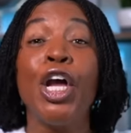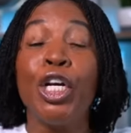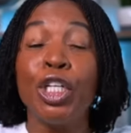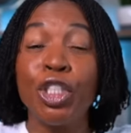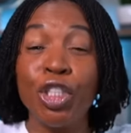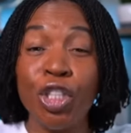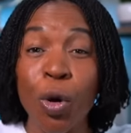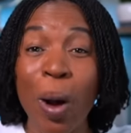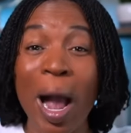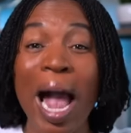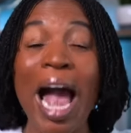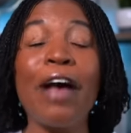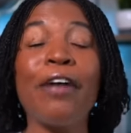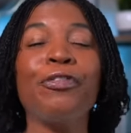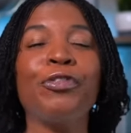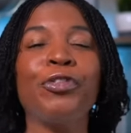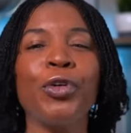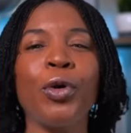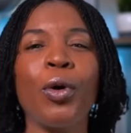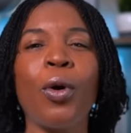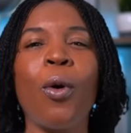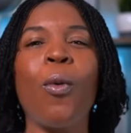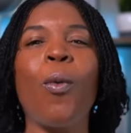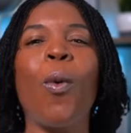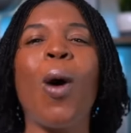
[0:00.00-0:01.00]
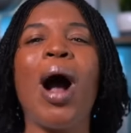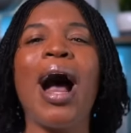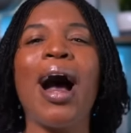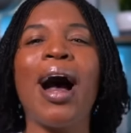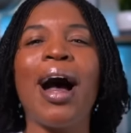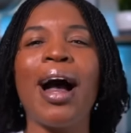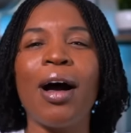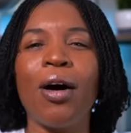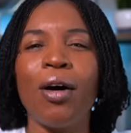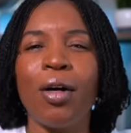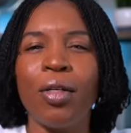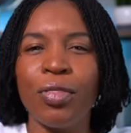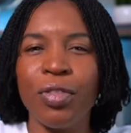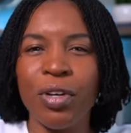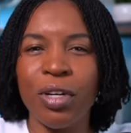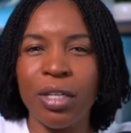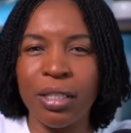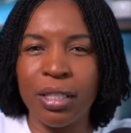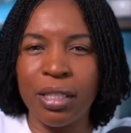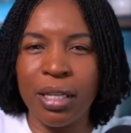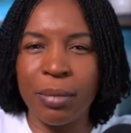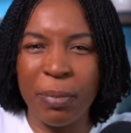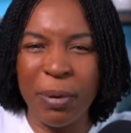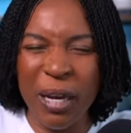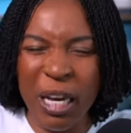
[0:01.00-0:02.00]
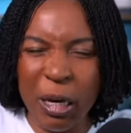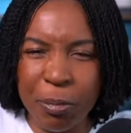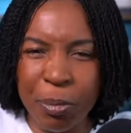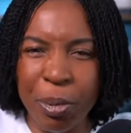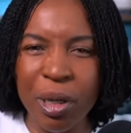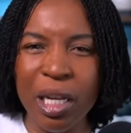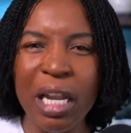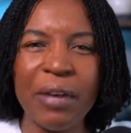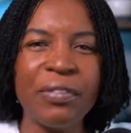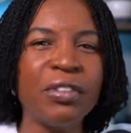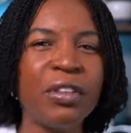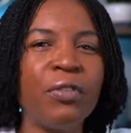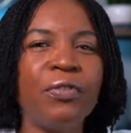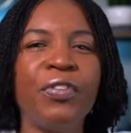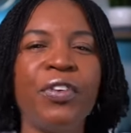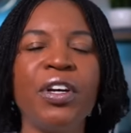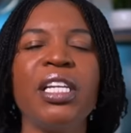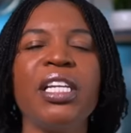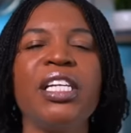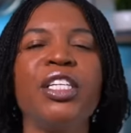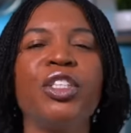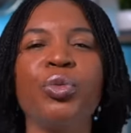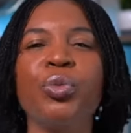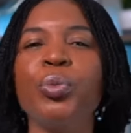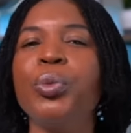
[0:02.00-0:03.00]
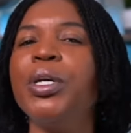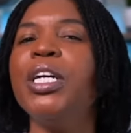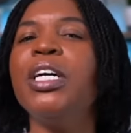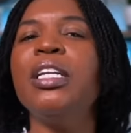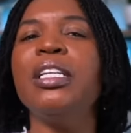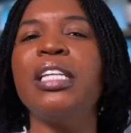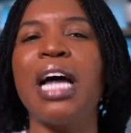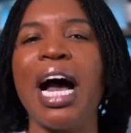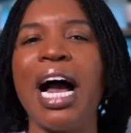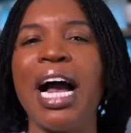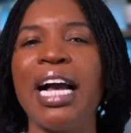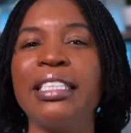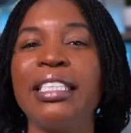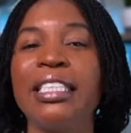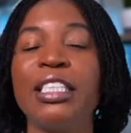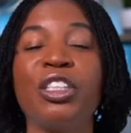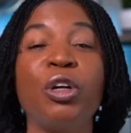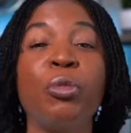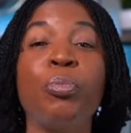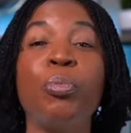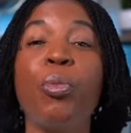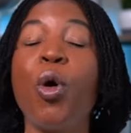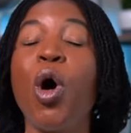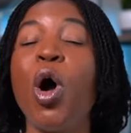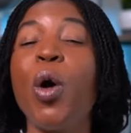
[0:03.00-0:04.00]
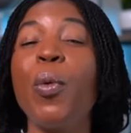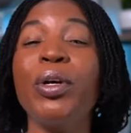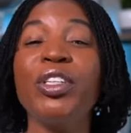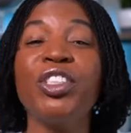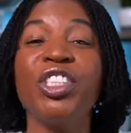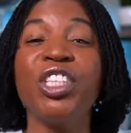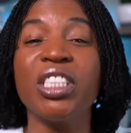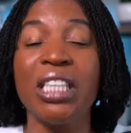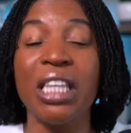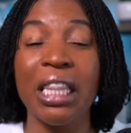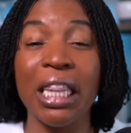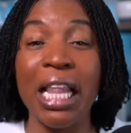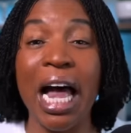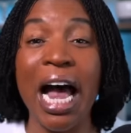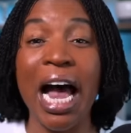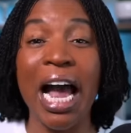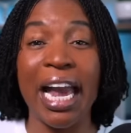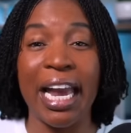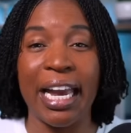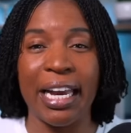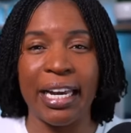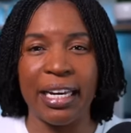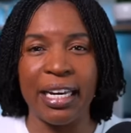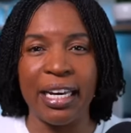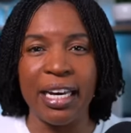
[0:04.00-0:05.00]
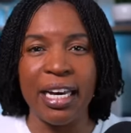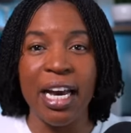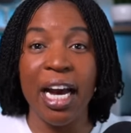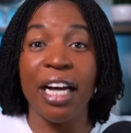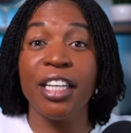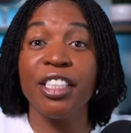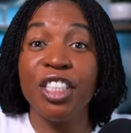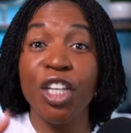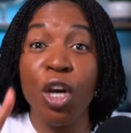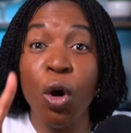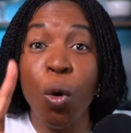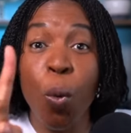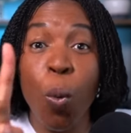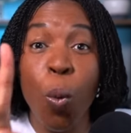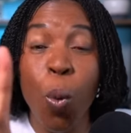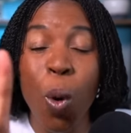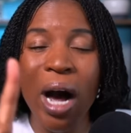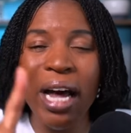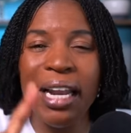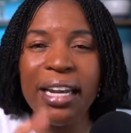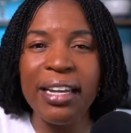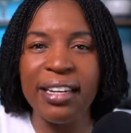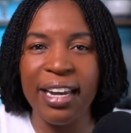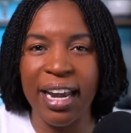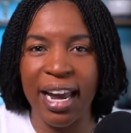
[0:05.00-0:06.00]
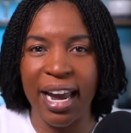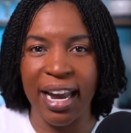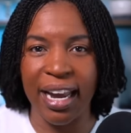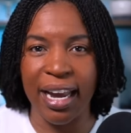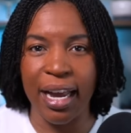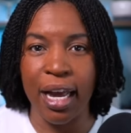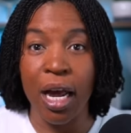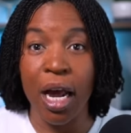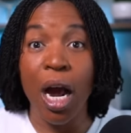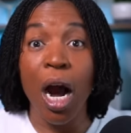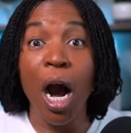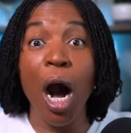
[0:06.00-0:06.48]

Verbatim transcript: So after a while, the, the people of the village realized that the boy was just lying until one day